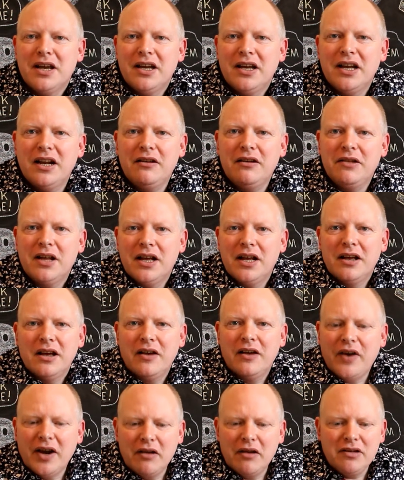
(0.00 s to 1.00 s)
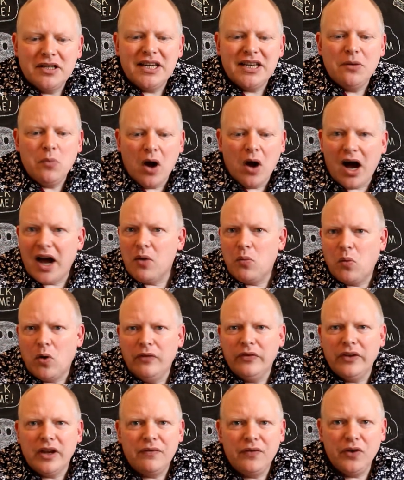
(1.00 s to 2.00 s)
If I don't see what I
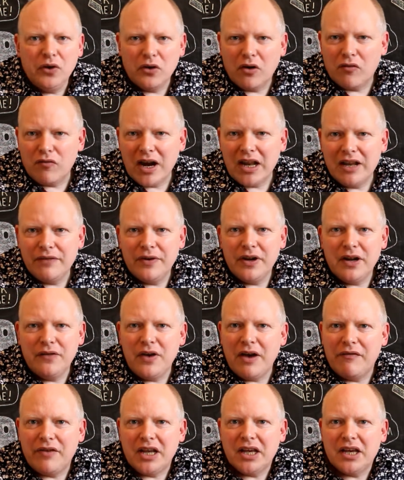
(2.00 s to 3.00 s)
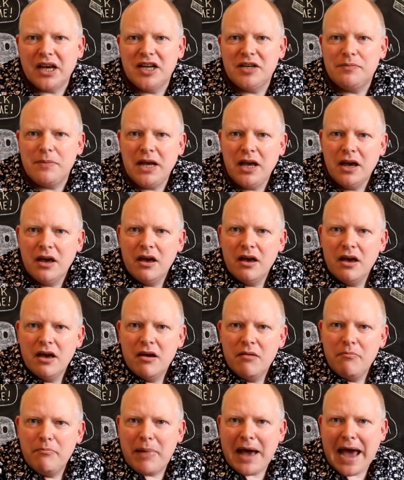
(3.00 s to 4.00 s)
want, if you're not relevant, if you haven't engaged me,
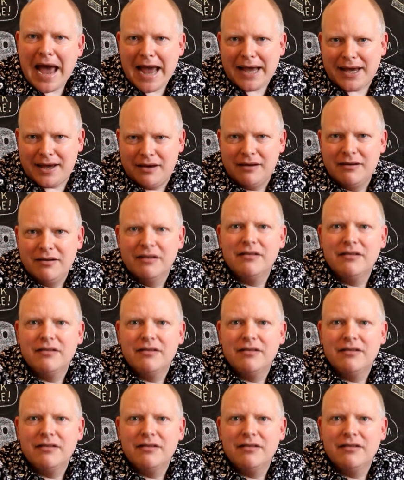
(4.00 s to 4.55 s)
back,